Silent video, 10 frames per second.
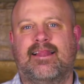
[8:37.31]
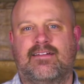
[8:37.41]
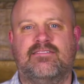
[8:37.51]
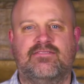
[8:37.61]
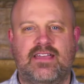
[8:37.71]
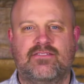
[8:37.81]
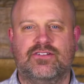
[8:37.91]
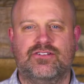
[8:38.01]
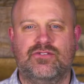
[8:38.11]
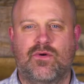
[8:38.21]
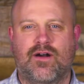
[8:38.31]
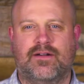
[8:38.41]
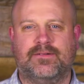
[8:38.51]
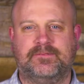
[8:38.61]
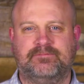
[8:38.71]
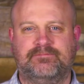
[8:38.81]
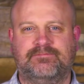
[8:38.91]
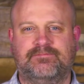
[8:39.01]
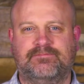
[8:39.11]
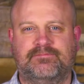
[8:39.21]
favored you are
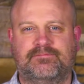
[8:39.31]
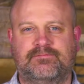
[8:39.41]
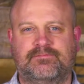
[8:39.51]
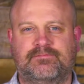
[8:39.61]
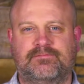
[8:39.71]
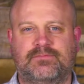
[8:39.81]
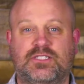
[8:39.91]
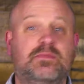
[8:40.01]
to